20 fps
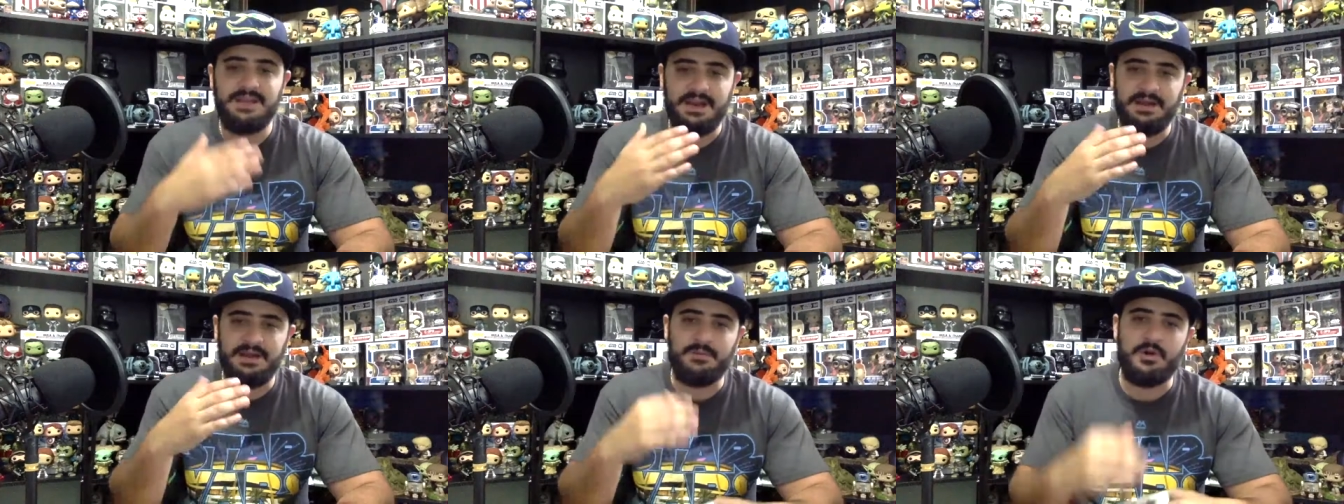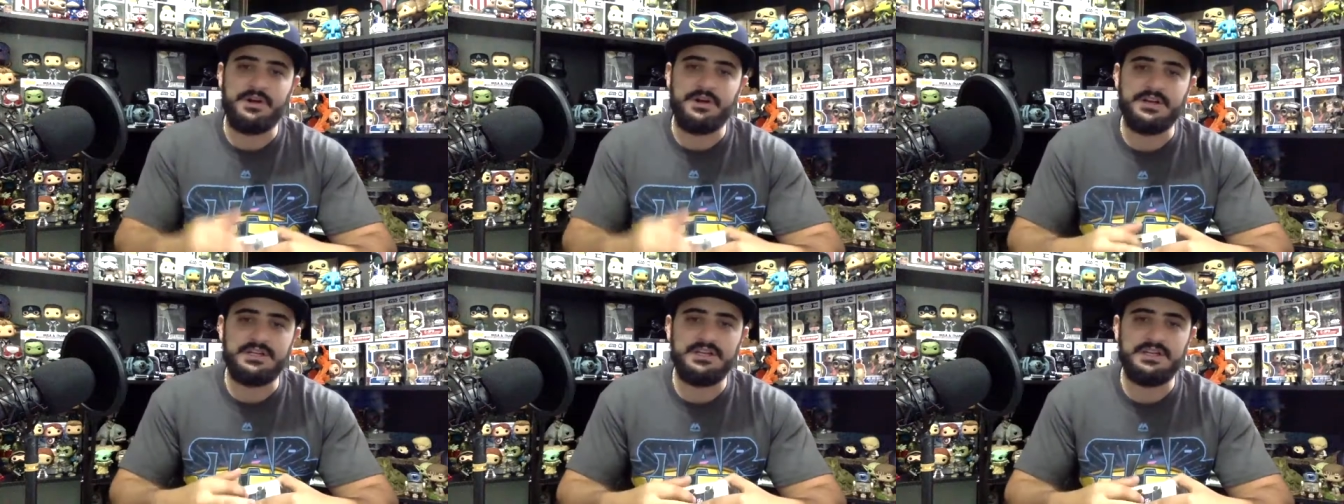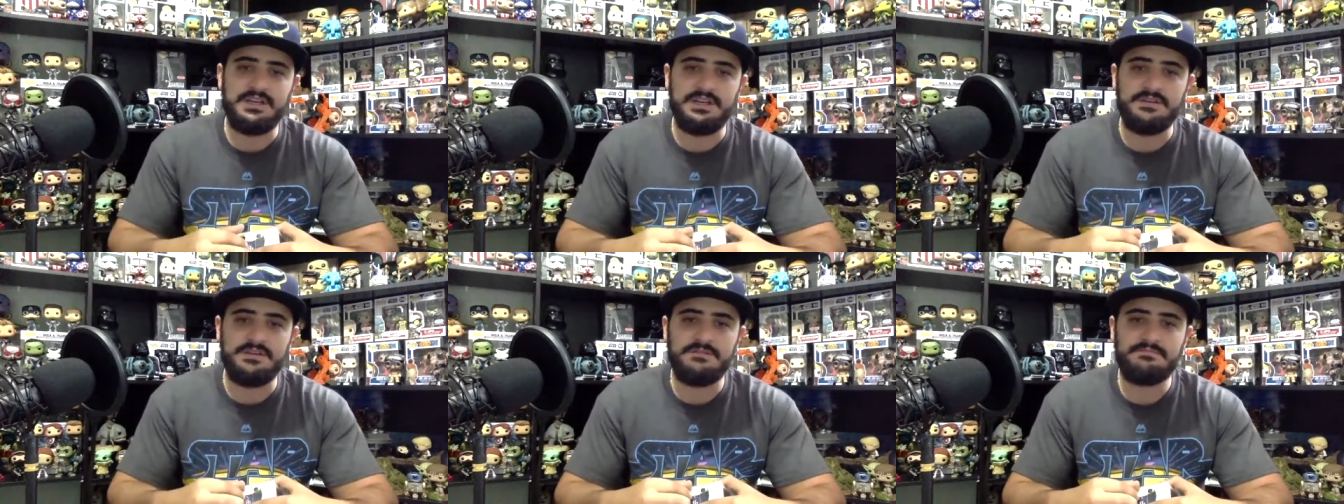I wanted
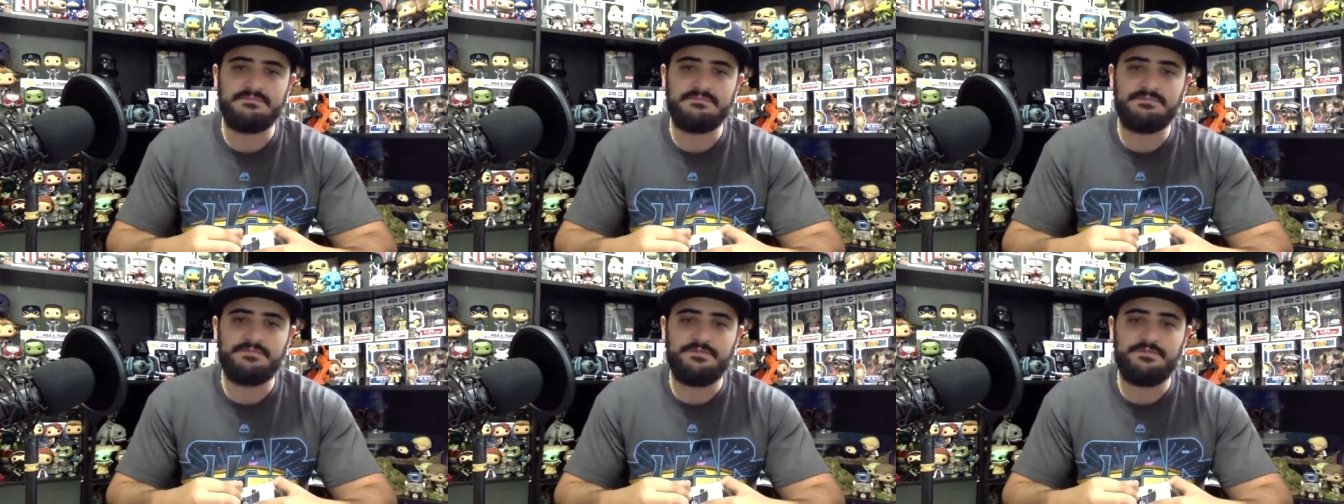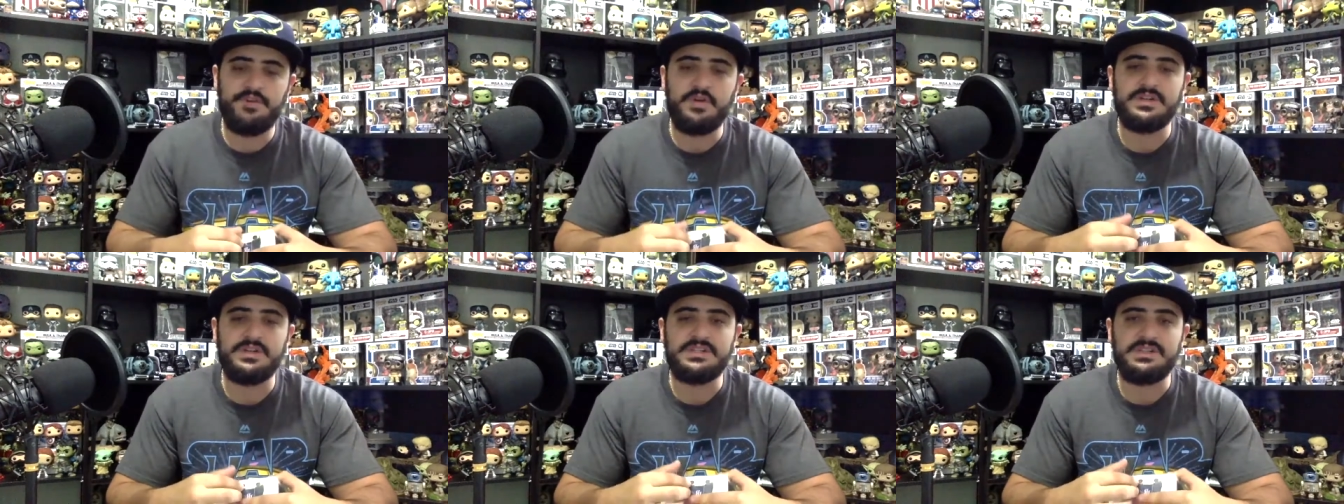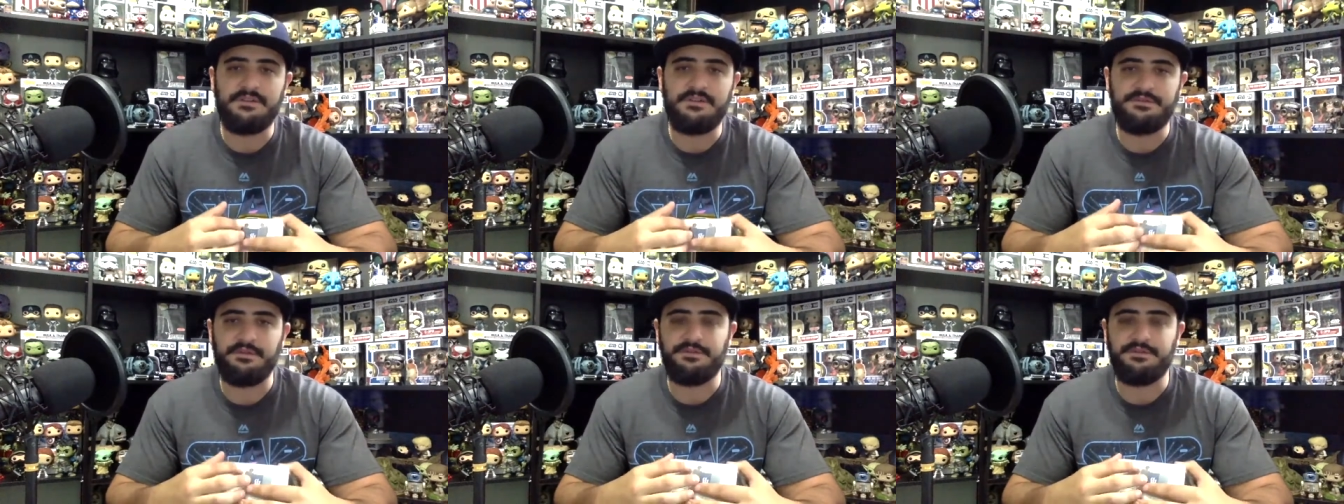to focus
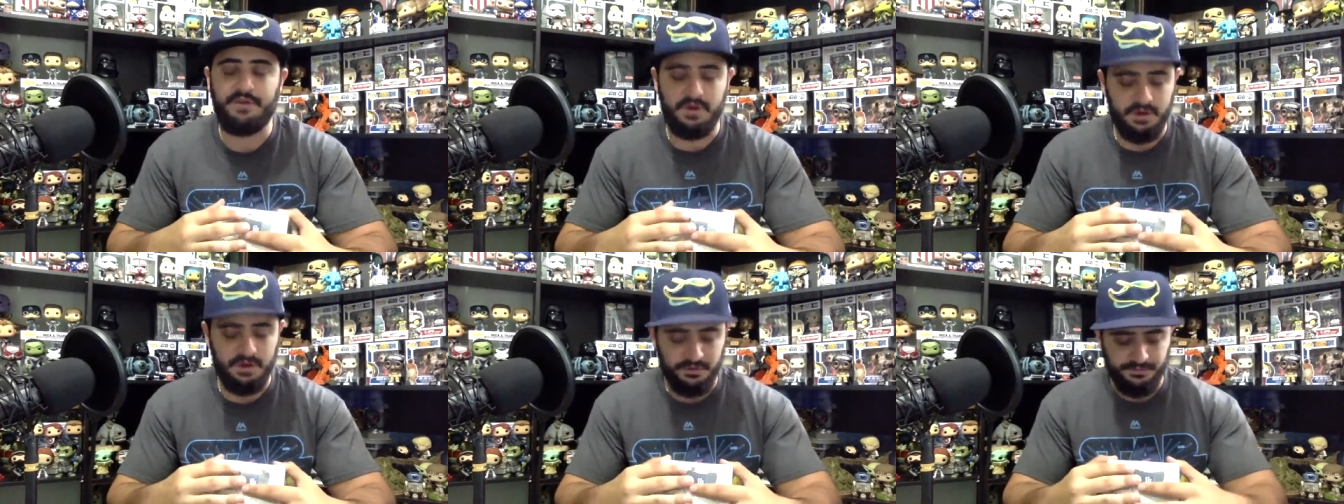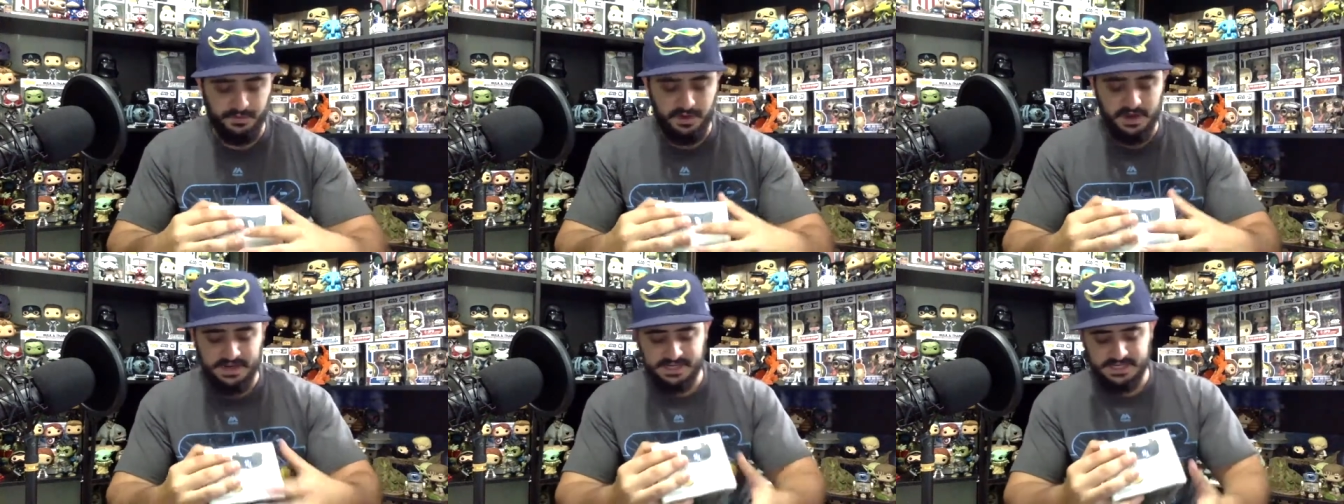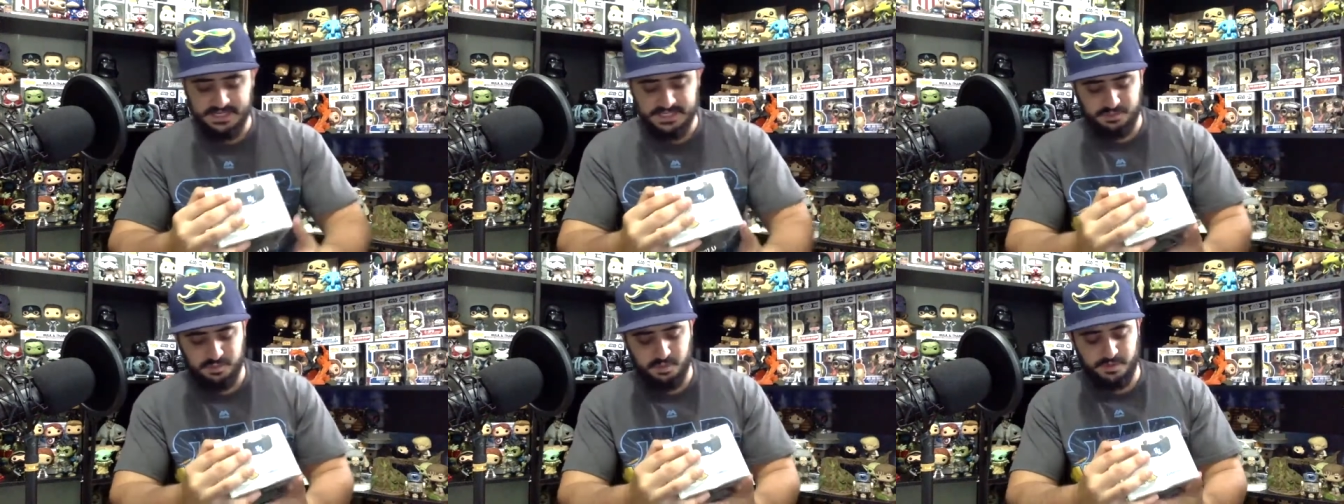on for Funko
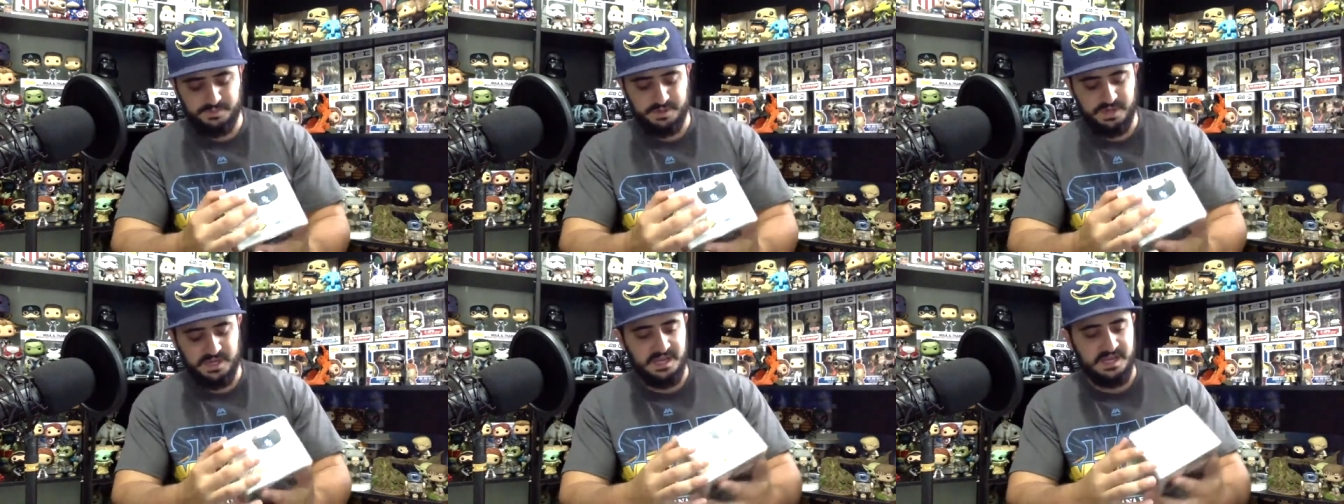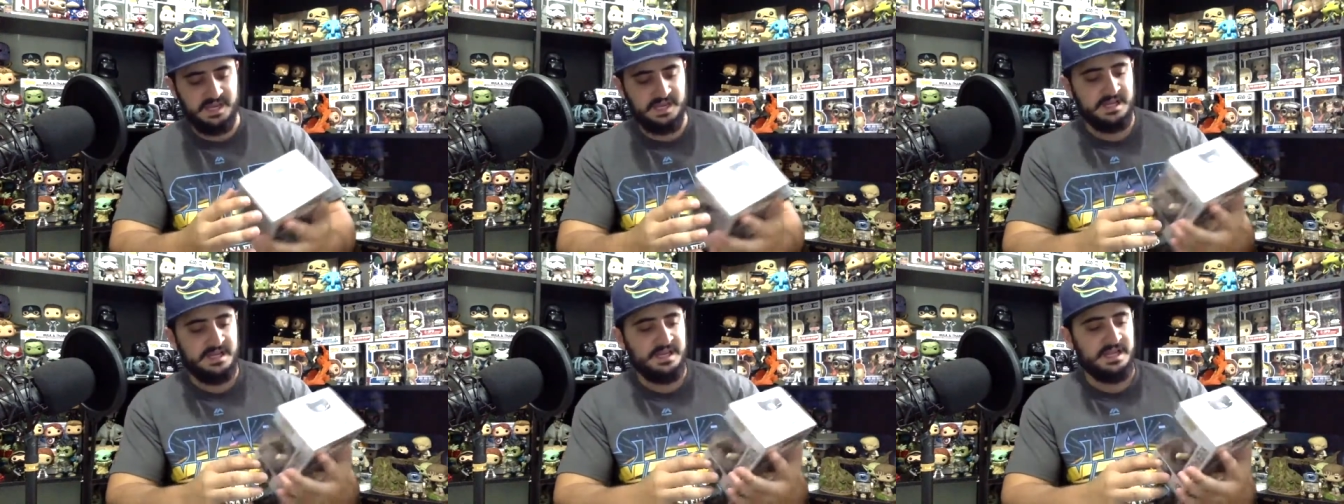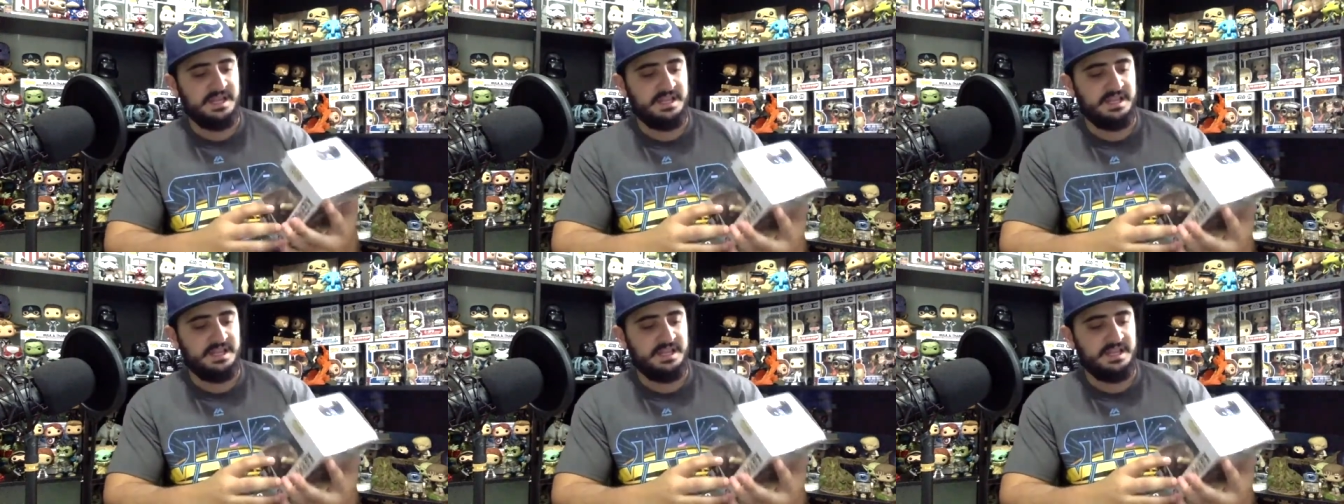Fridays would be